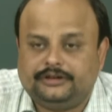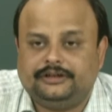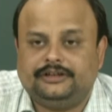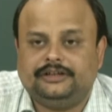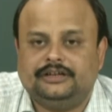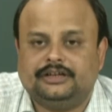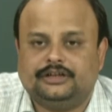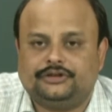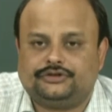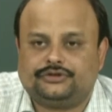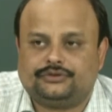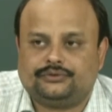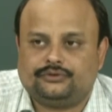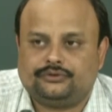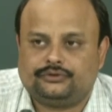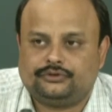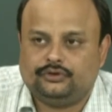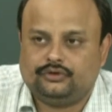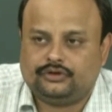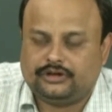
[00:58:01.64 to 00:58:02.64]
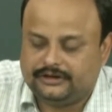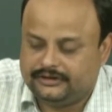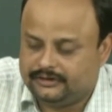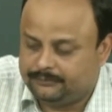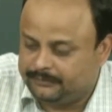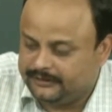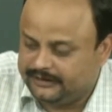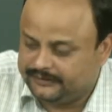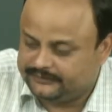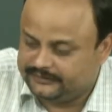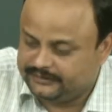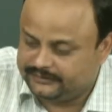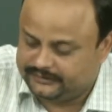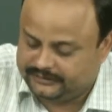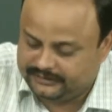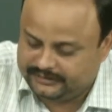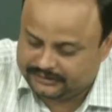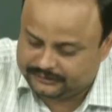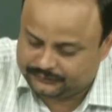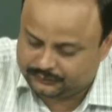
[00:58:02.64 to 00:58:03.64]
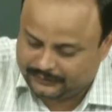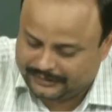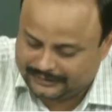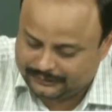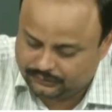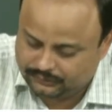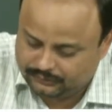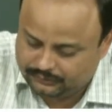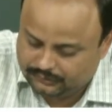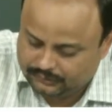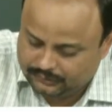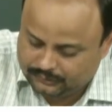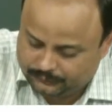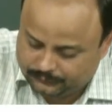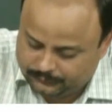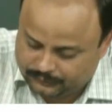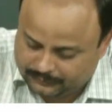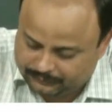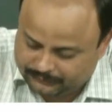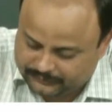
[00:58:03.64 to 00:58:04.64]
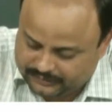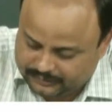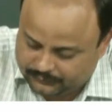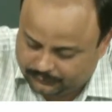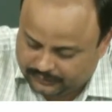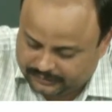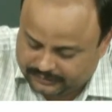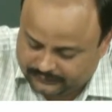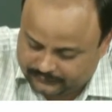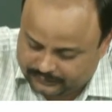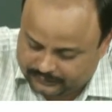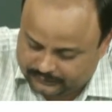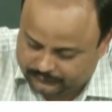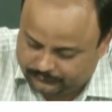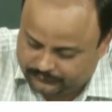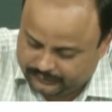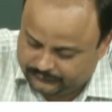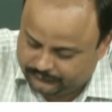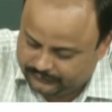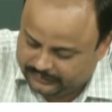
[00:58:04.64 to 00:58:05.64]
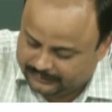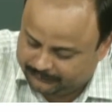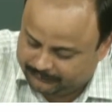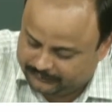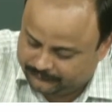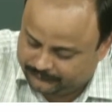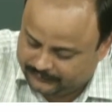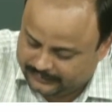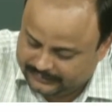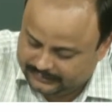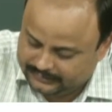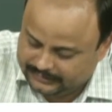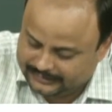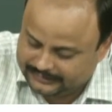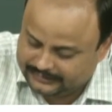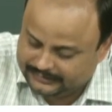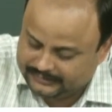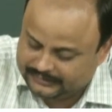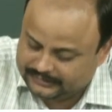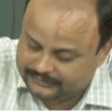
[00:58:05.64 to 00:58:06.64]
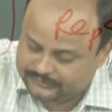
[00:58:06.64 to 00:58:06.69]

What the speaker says: DH. So, you can replace this DH value from there, whatever the way we have defined, and DH